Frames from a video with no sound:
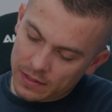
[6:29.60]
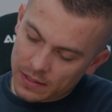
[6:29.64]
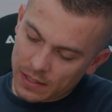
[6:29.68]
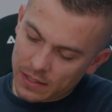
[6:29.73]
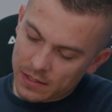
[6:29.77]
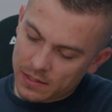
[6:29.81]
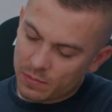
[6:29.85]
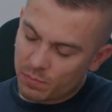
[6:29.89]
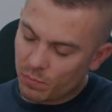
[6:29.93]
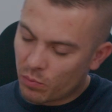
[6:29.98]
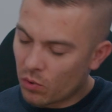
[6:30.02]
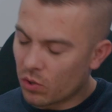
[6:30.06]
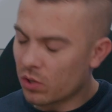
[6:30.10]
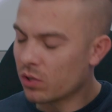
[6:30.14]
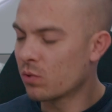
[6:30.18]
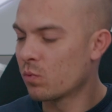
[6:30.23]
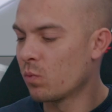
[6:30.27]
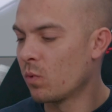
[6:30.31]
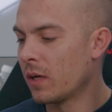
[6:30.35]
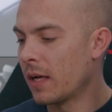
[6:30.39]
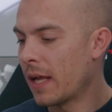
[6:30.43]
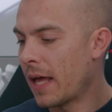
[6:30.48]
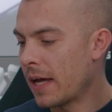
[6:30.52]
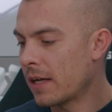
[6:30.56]
this board
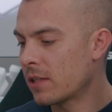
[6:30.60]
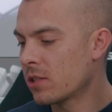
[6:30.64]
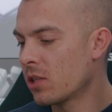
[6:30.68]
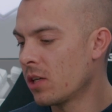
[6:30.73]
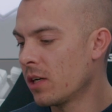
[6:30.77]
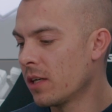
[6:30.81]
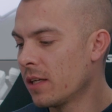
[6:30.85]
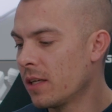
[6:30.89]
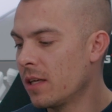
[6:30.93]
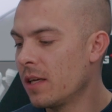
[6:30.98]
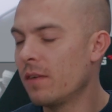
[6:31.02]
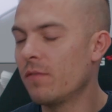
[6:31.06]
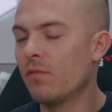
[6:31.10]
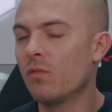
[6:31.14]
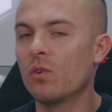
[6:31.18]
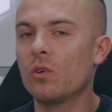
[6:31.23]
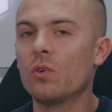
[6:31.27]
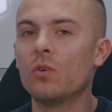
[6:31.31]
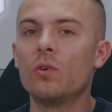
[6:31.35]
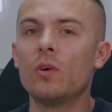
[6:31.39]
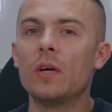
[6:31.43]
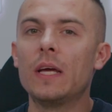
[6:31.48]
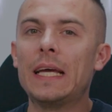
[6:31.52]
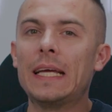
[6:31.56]
will actually give
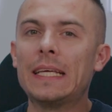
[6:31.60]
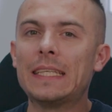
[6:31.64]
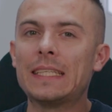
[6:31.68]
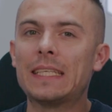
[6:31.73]
you